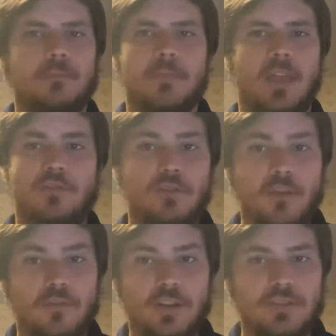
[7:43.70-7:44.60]
Have you
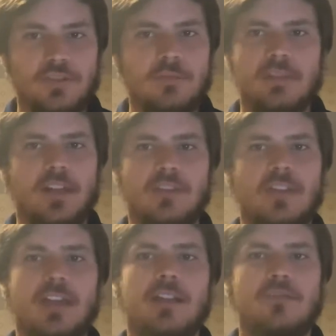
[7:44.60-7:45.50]
ever done something like
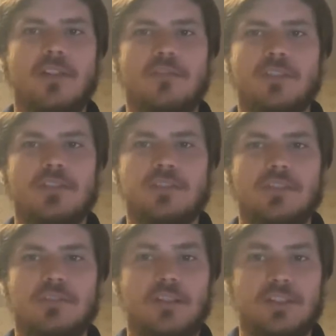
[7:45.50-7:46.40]
that? Have you ever done
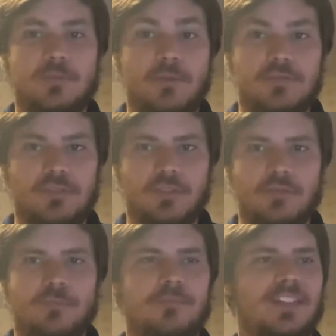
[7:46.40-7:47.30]
something you're not supposed to do?